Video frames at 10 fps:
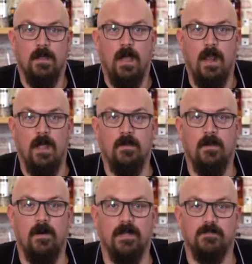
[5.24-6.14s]
Hello
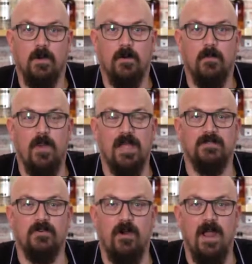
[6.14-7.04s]
guys, welcome back
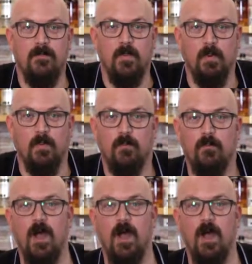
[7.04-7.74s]
to Cramble.